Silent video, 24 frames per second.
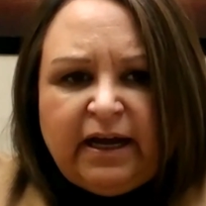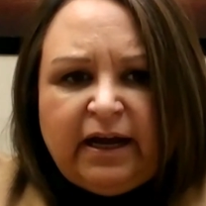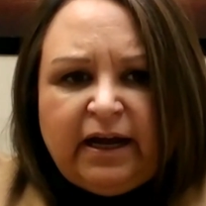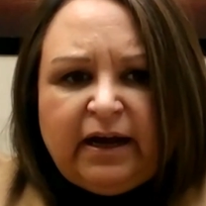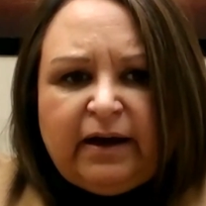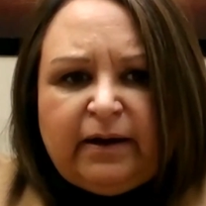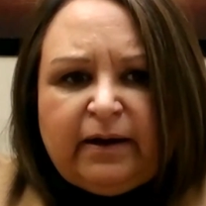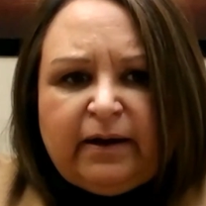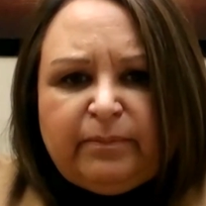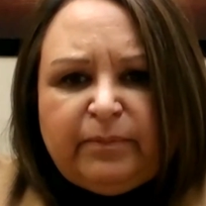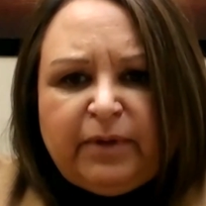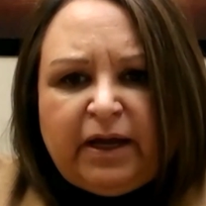
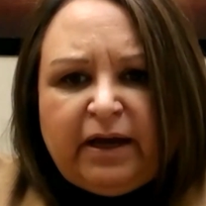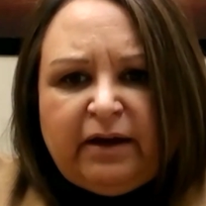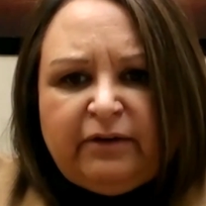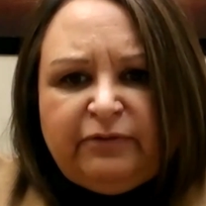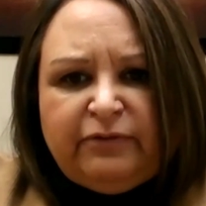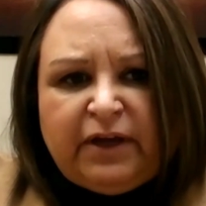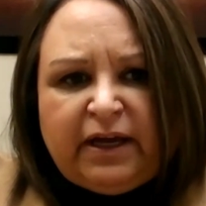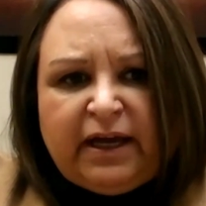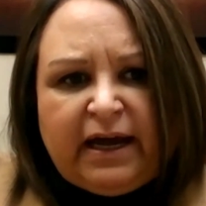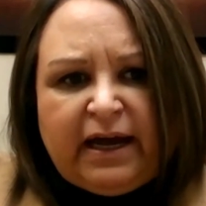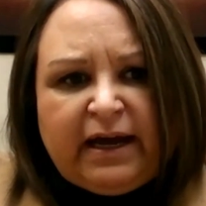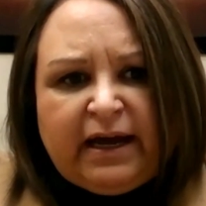Have
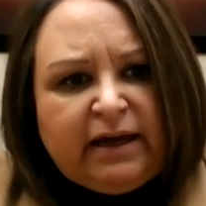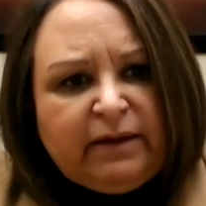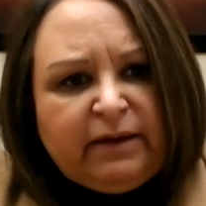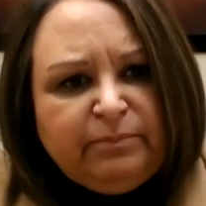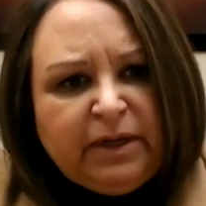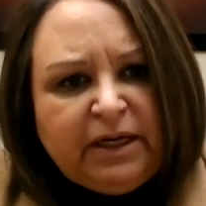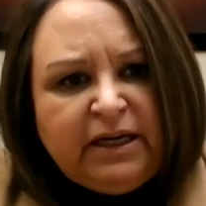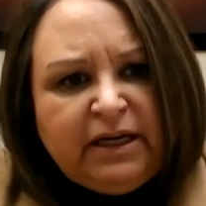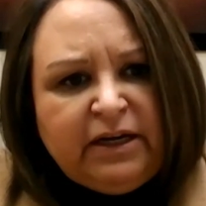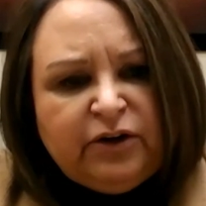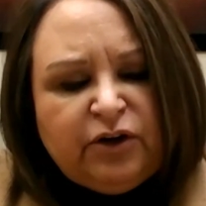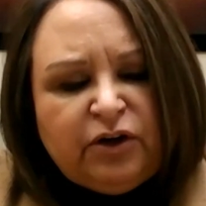you had
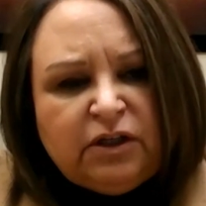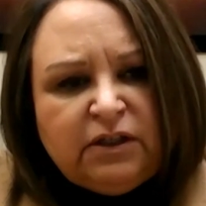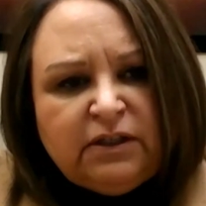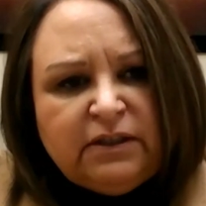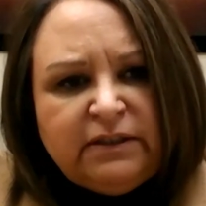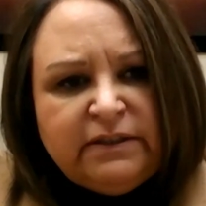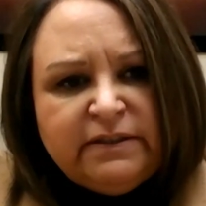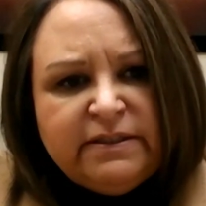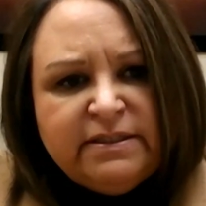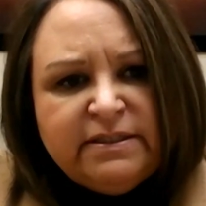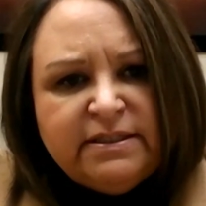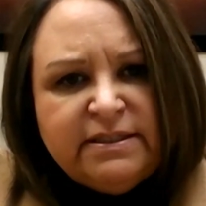many
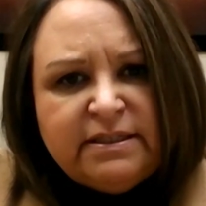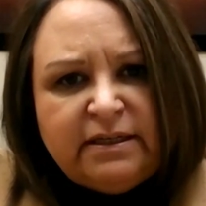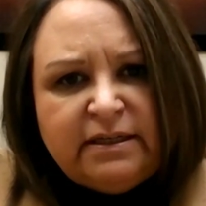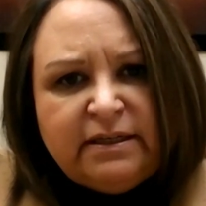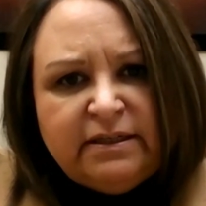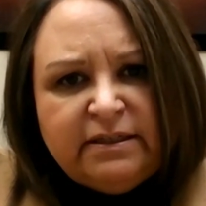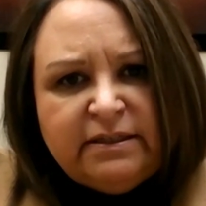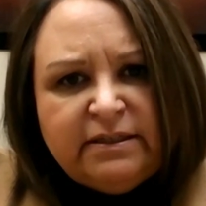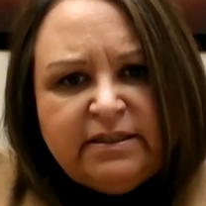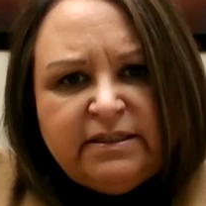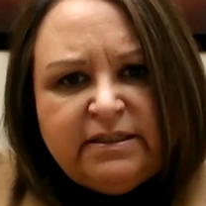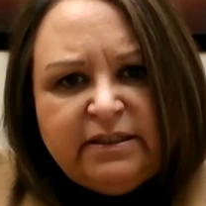calls
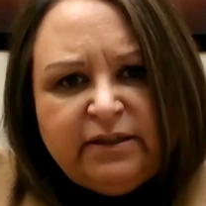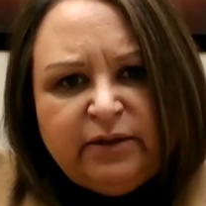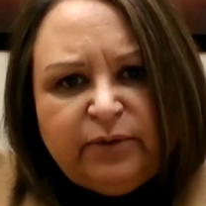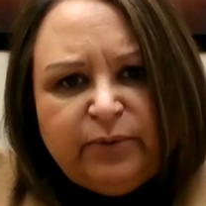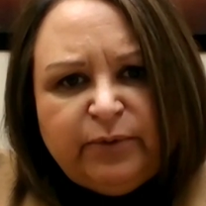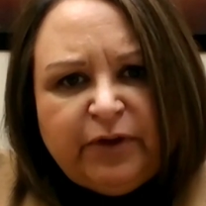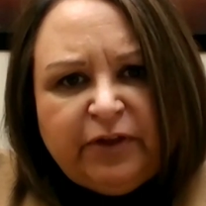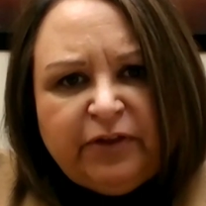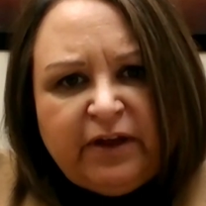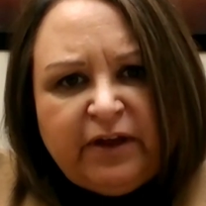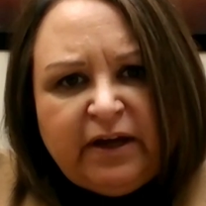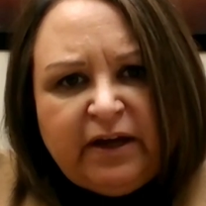to deal
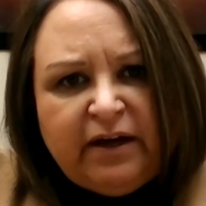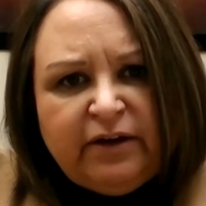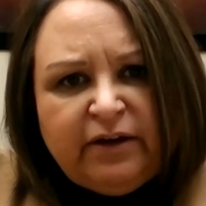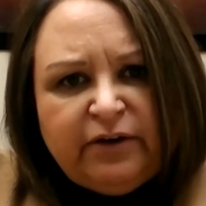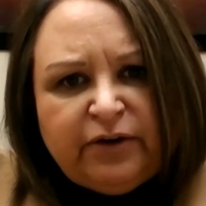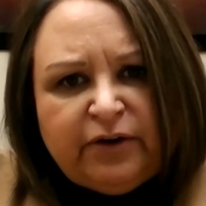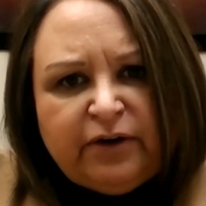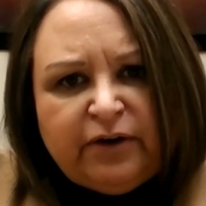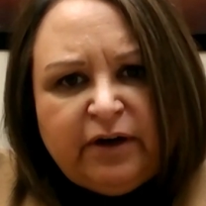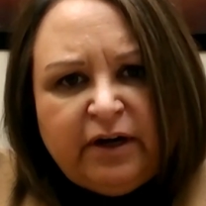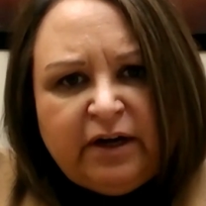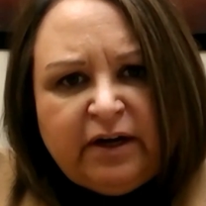with that,
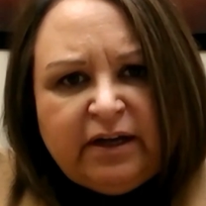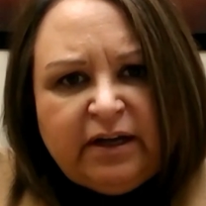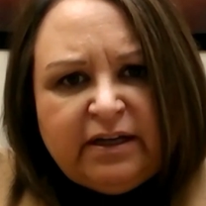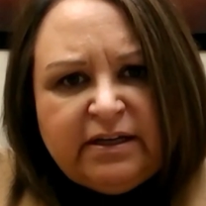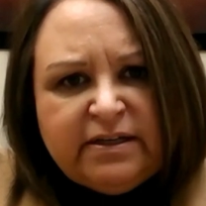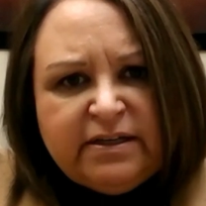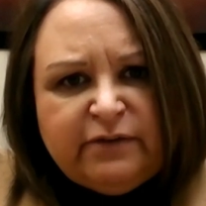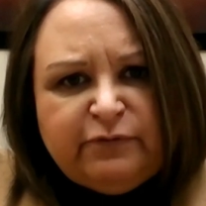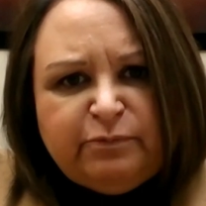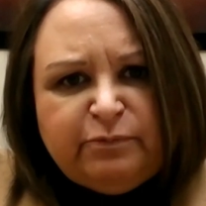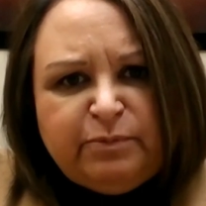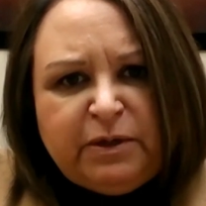or
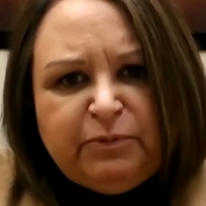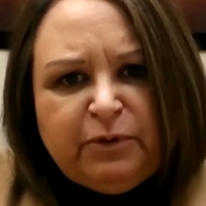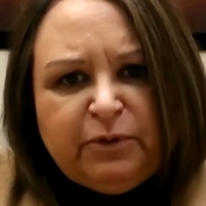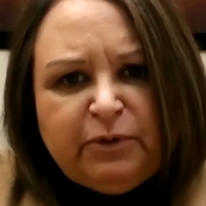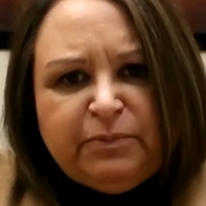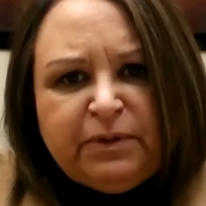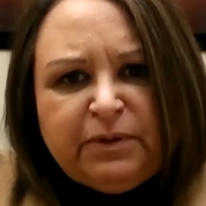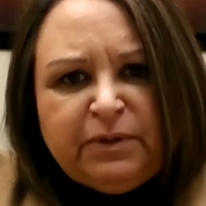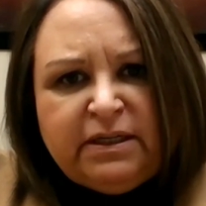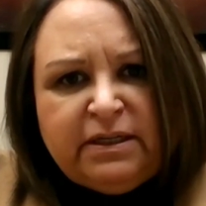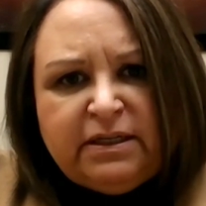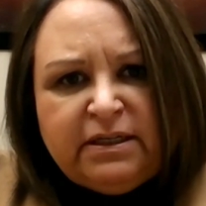have people
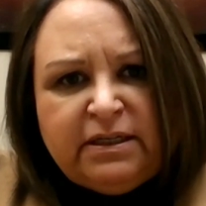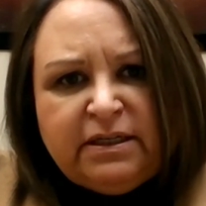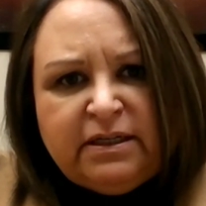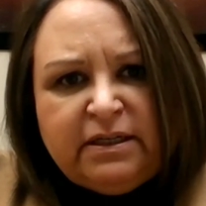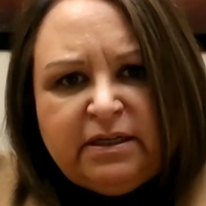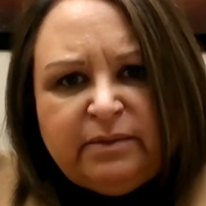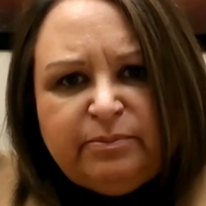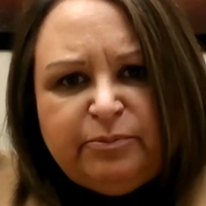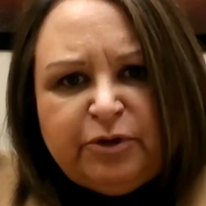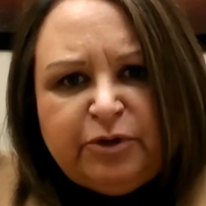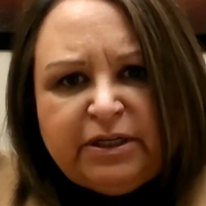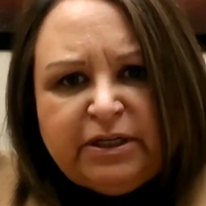been
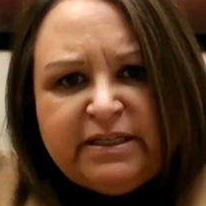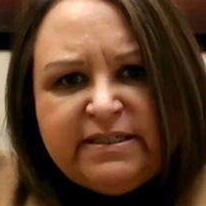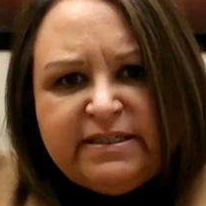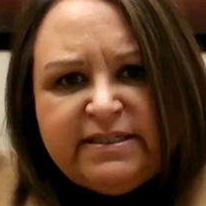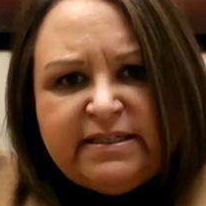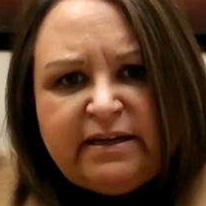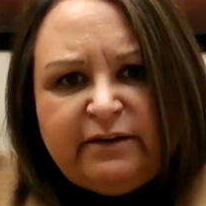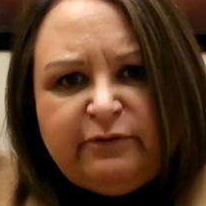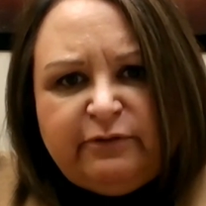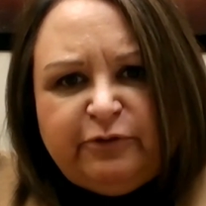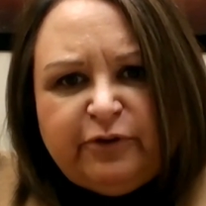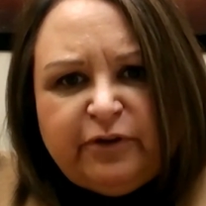pretty
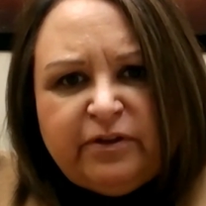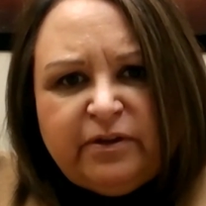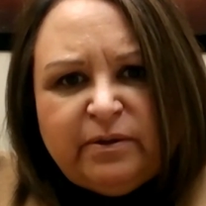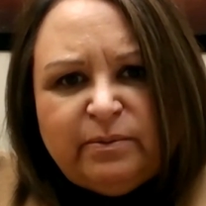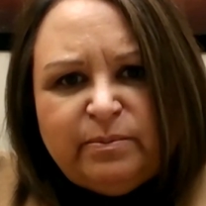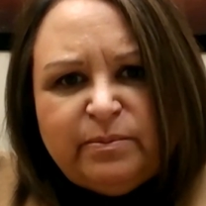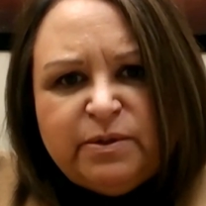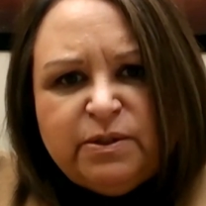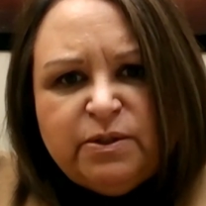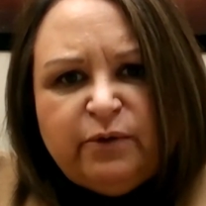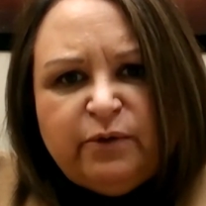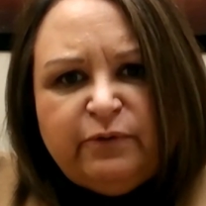safe with them
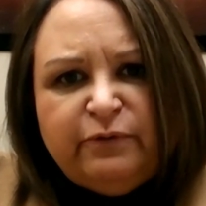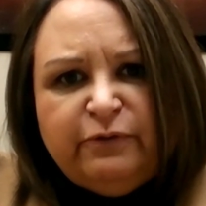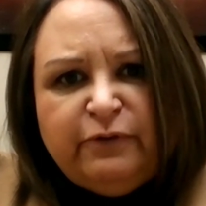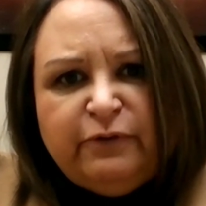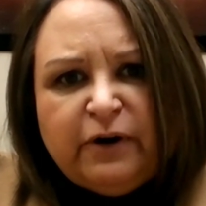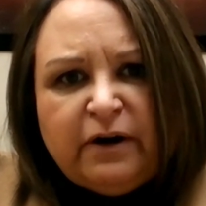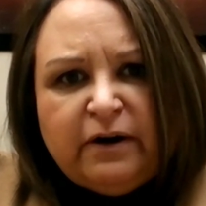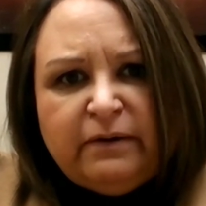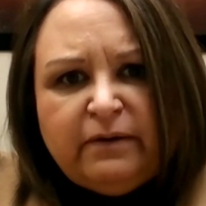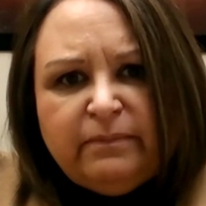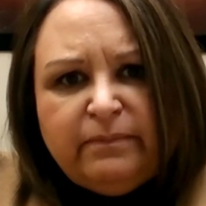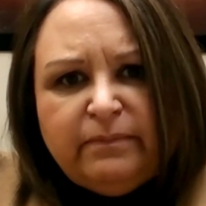so
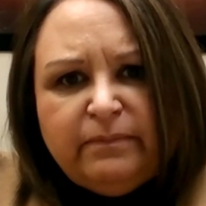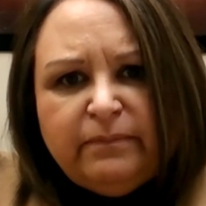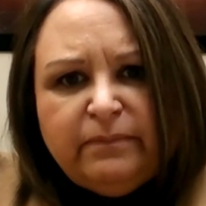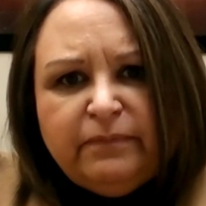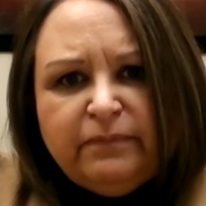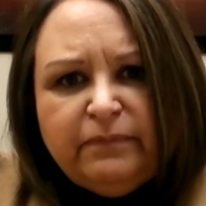far?